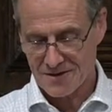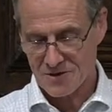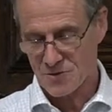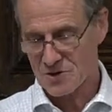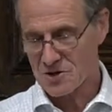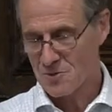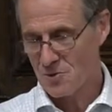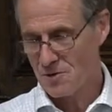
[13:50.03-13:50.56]

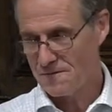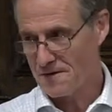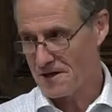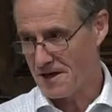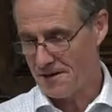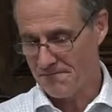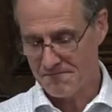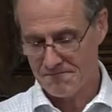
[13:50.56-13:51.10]
to a small
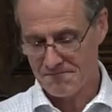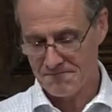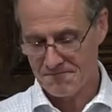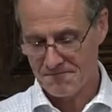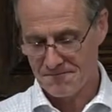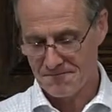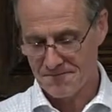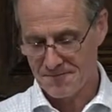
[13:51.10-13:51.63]
farm,
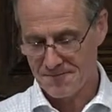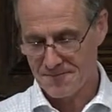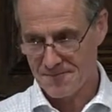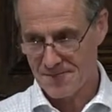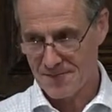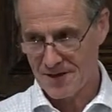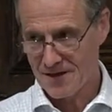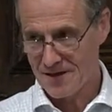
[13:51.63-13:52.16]

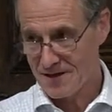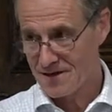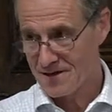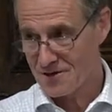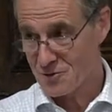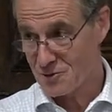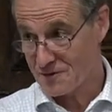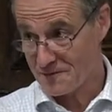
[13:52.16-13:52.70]

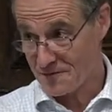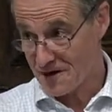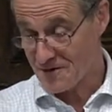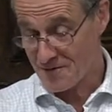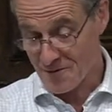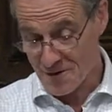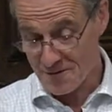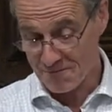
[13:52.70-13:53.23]
to a
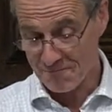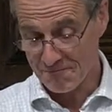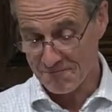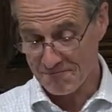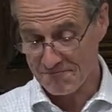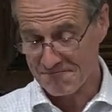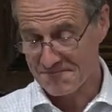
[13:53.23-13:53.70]
front room,